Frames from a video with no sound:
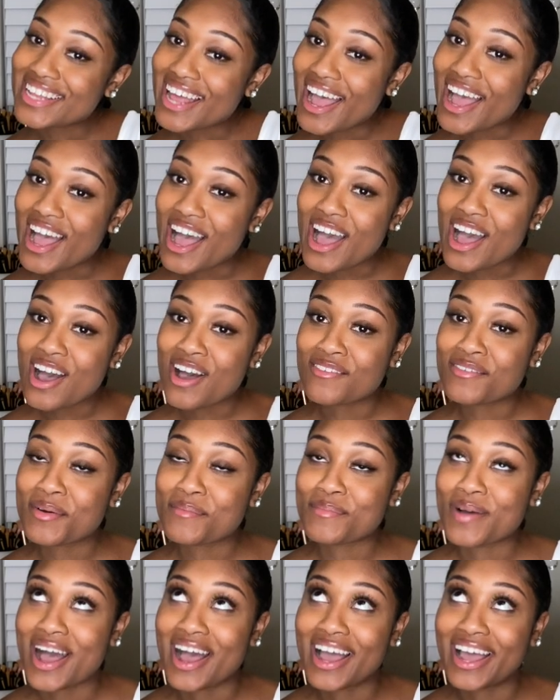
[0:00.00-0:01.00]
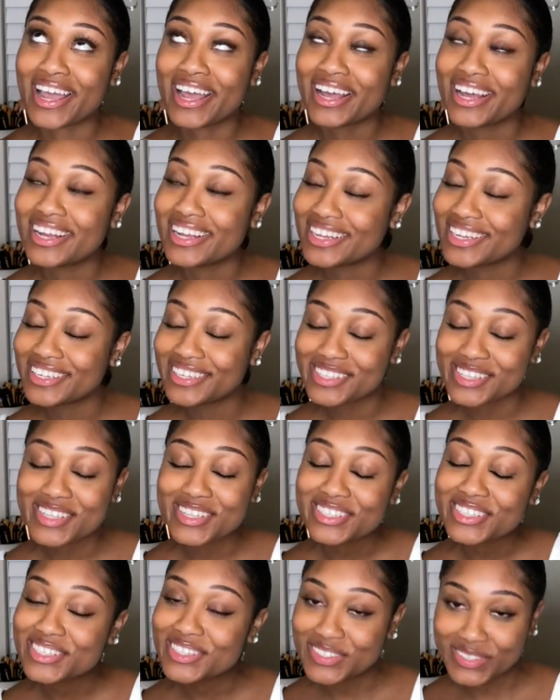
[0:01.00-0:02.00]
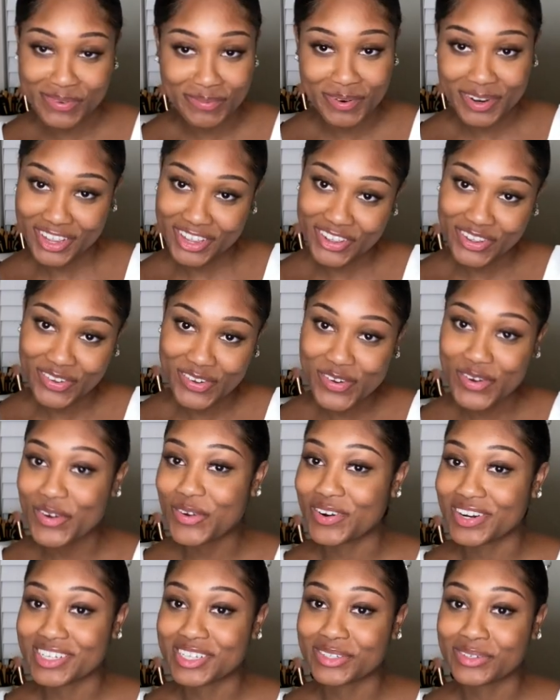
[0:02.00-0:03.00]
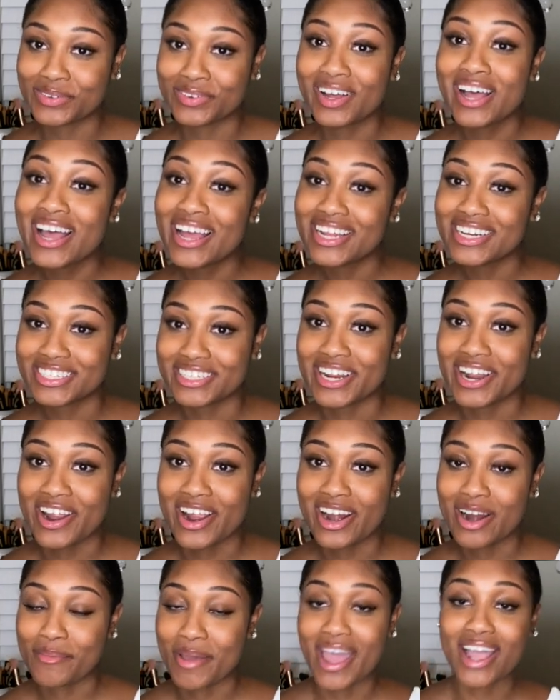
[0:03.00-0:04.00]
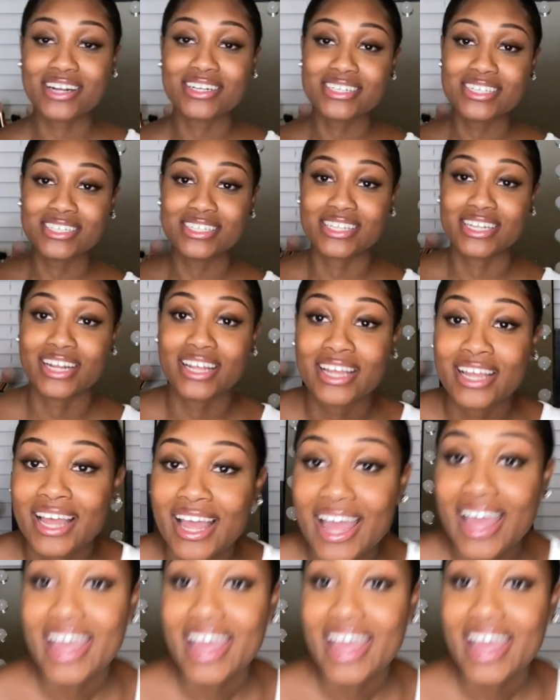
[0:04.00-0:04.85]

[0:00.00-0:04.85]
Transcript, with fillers: I have my super cute crystal chair I'm actually sitting